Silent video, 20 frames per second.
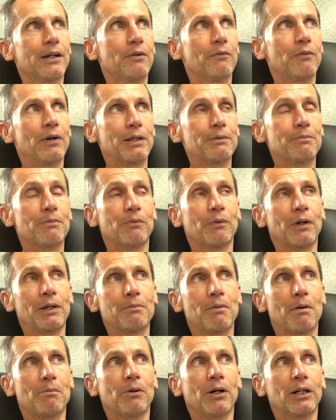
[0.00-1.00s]
one
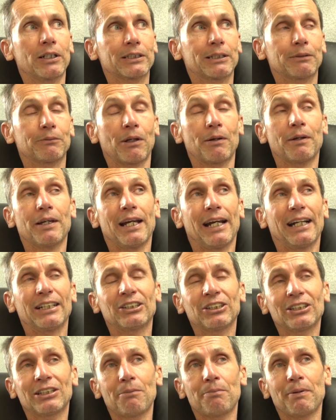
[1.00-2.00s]
of my bikes sometime. It's
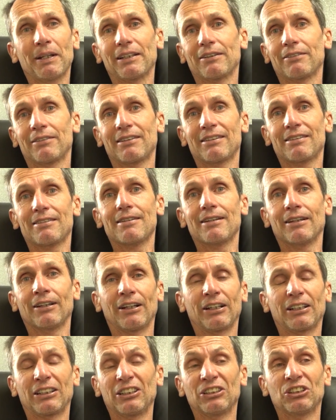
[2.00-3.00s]
just a bit
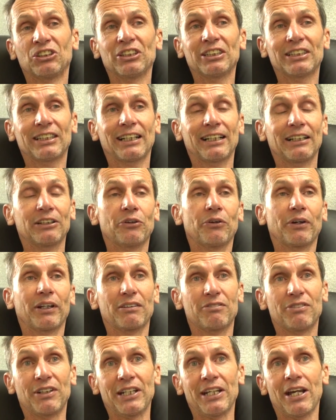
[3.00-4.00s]
like logistically doing
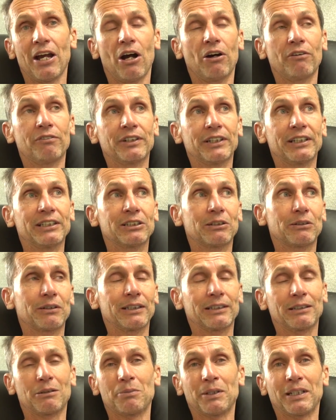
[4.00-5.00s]
the video of it
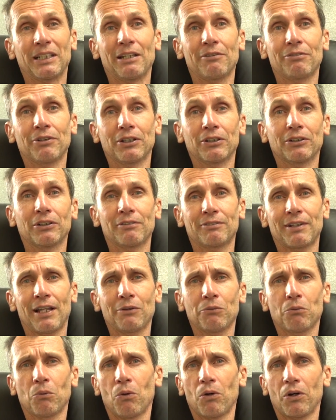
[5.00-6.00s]
is a bit difficult. I've
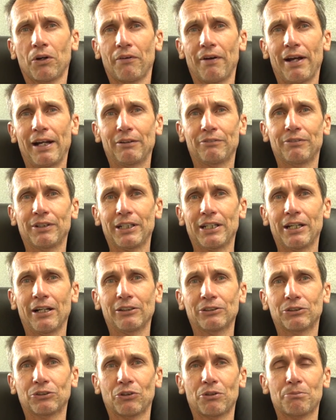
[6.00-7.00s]
done the walk around
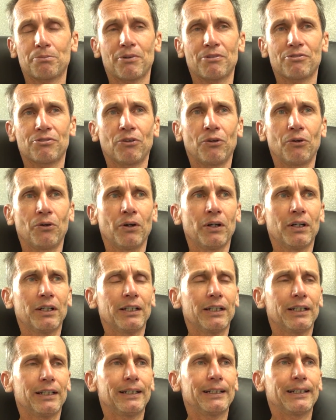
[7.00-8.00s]
videos sort of before
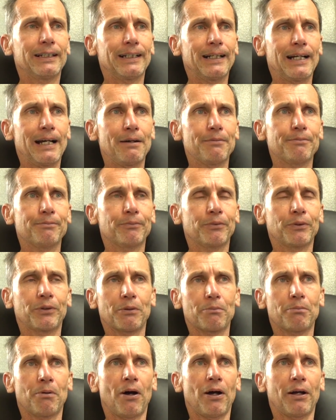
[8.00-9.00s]
with
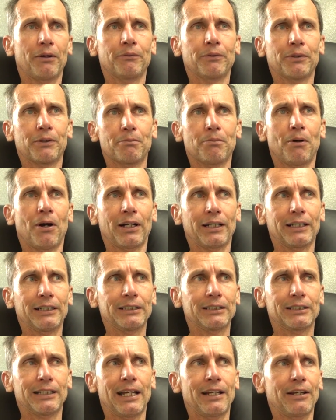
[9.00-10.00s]
the bike in
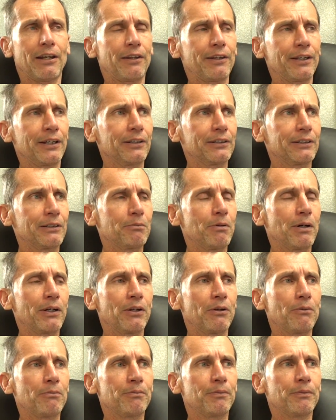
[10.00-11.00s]
the stand. I think I did one
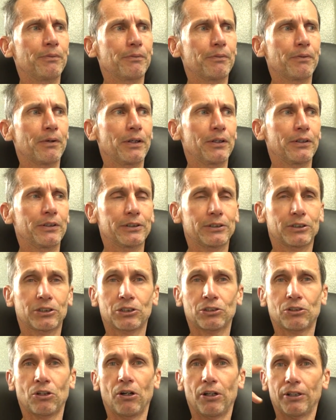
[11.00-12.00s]
on a
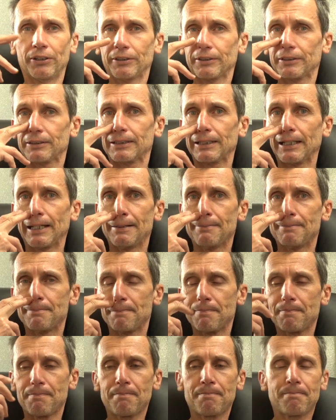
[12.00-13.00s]
Scott
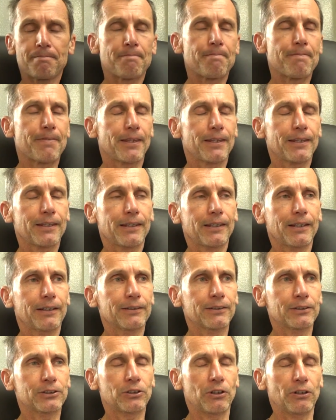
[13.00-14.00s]

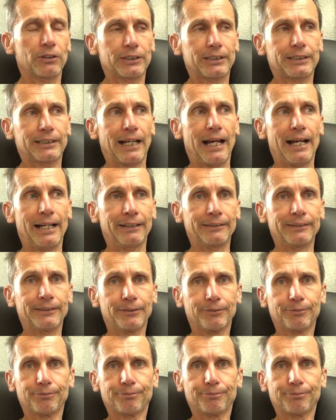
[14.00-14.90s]
the Scott scale,